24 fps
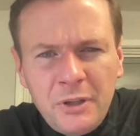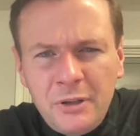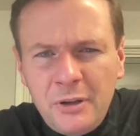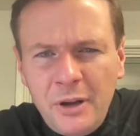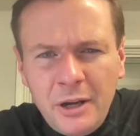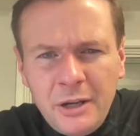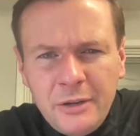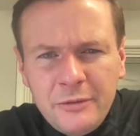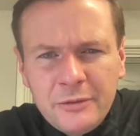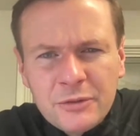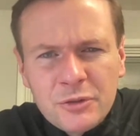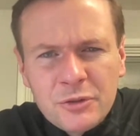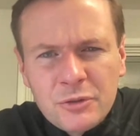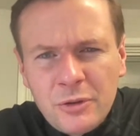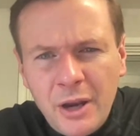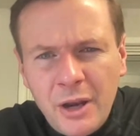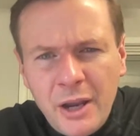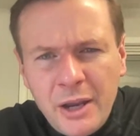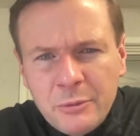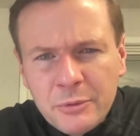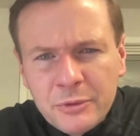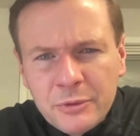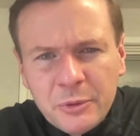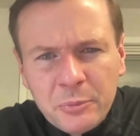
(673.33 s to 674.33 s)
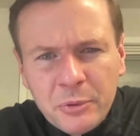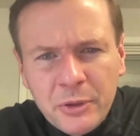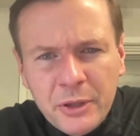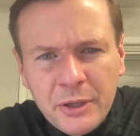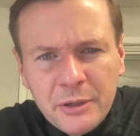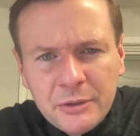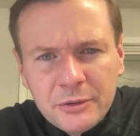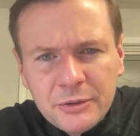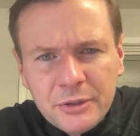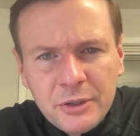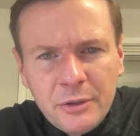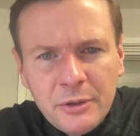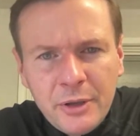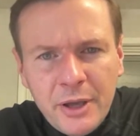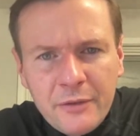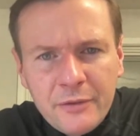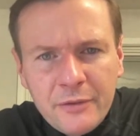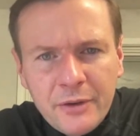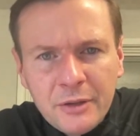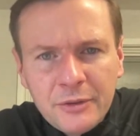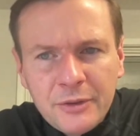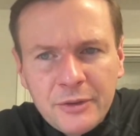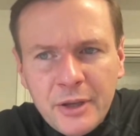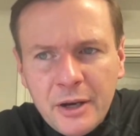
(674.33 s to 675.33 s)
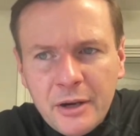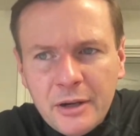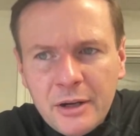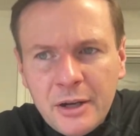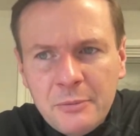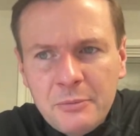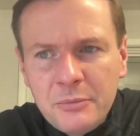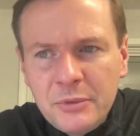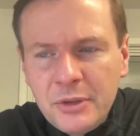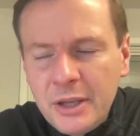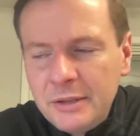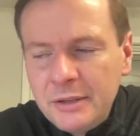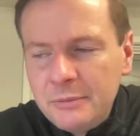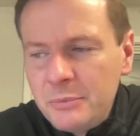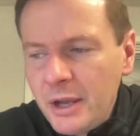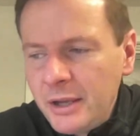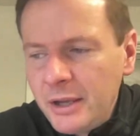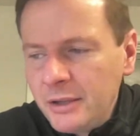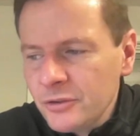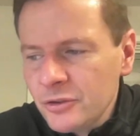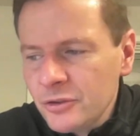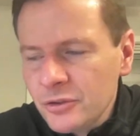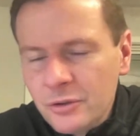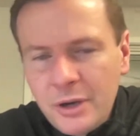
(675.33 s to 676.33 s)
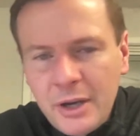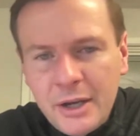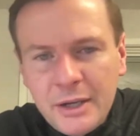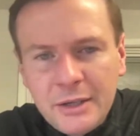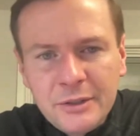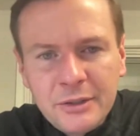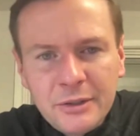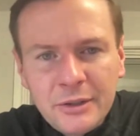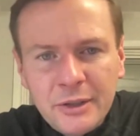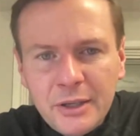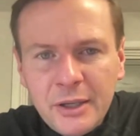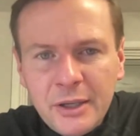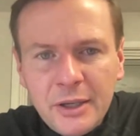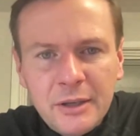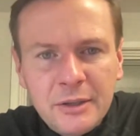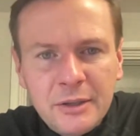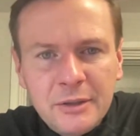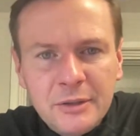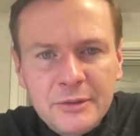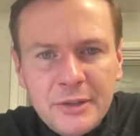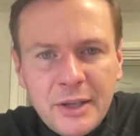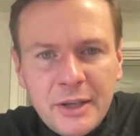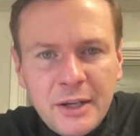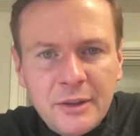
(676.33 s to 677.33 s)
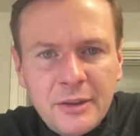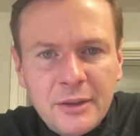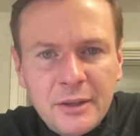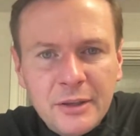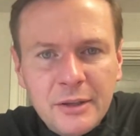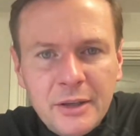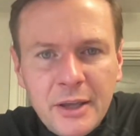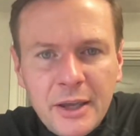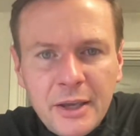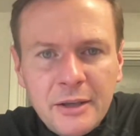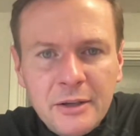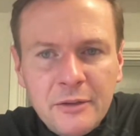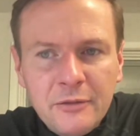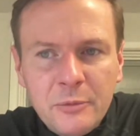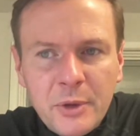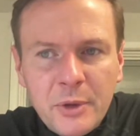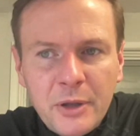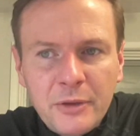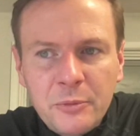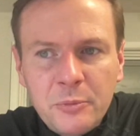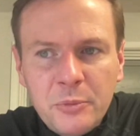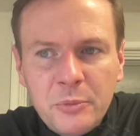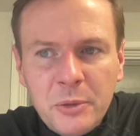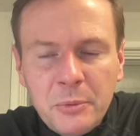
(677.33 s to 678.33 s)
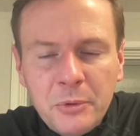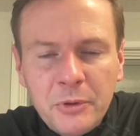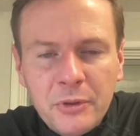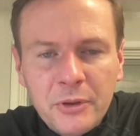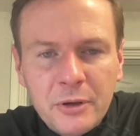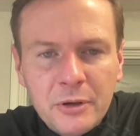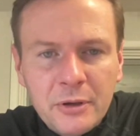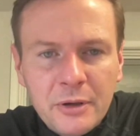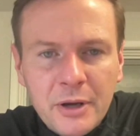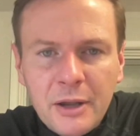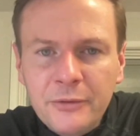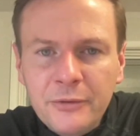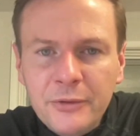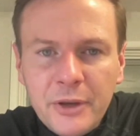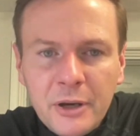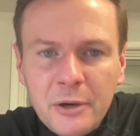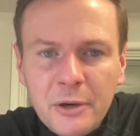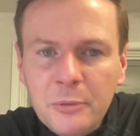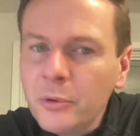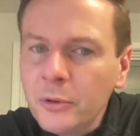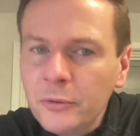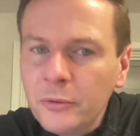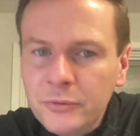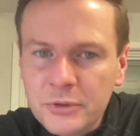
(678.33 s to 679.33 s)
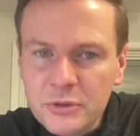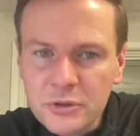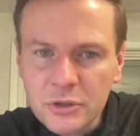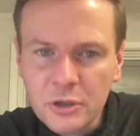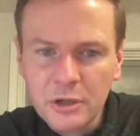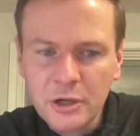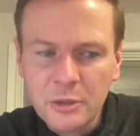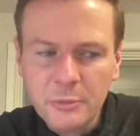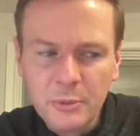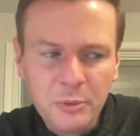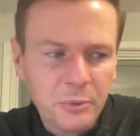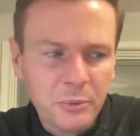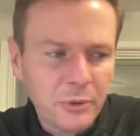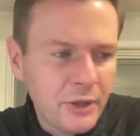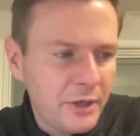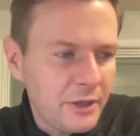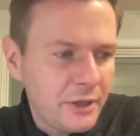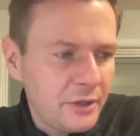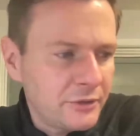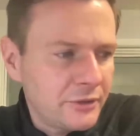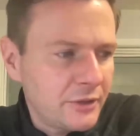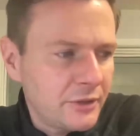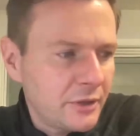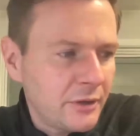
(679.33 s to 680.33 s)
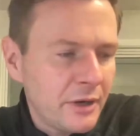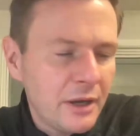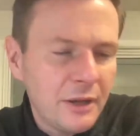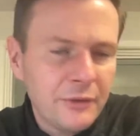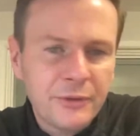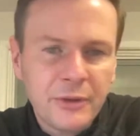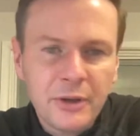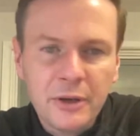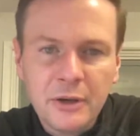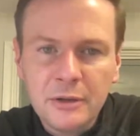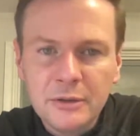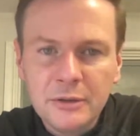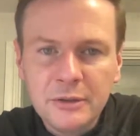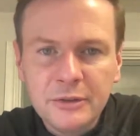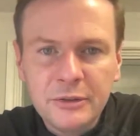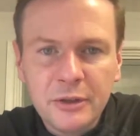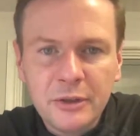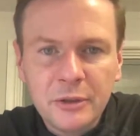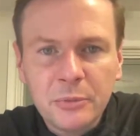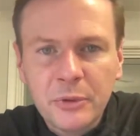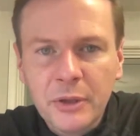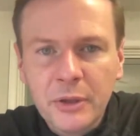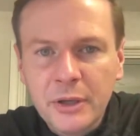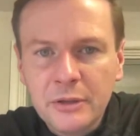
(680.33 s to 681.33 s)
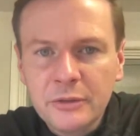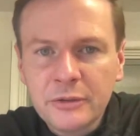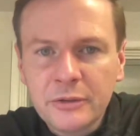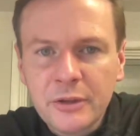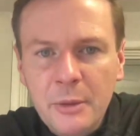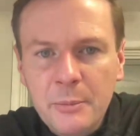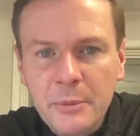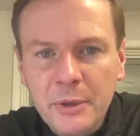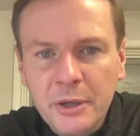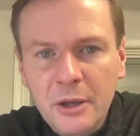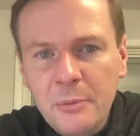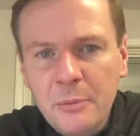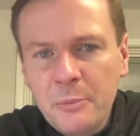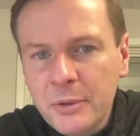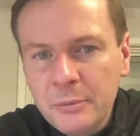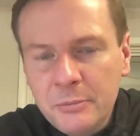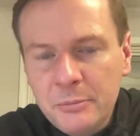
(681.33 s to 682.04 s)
You're not even trying with the players that you have out there. And I'm not trying to say anything negative about the people that are out there, both the journeyman players that are out there and these young players coming up.